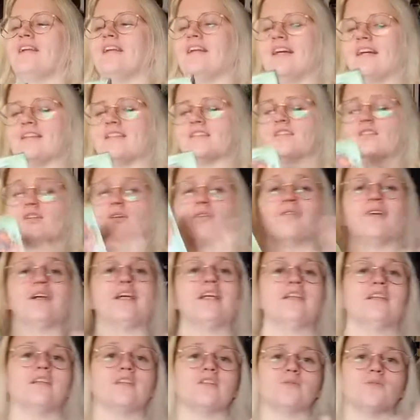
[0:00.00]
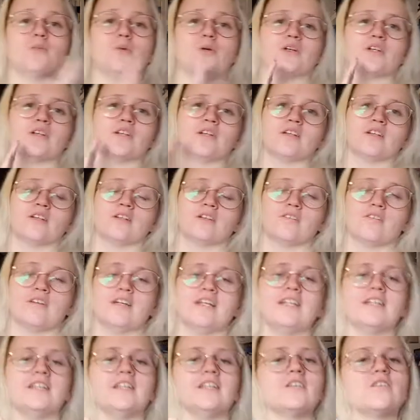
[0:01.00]
yes, so read this book,
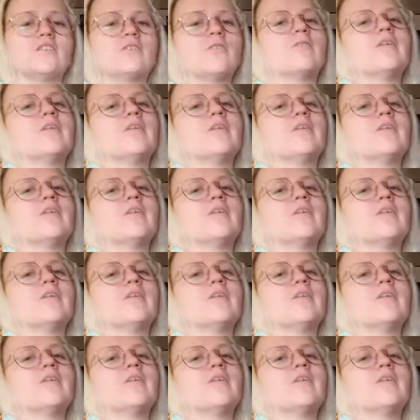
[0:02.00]
read it,